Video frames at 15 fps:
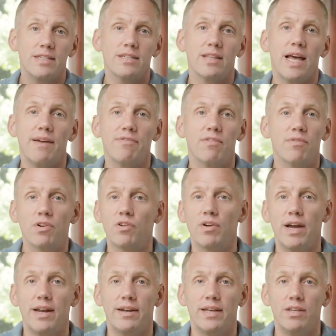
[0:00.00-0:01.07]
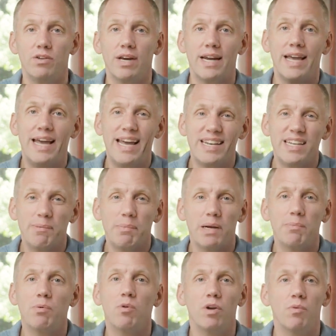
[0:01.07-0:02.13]
this life of regret, and you kind of end up at
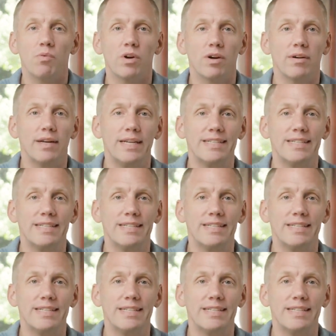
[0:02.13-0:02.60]
a point where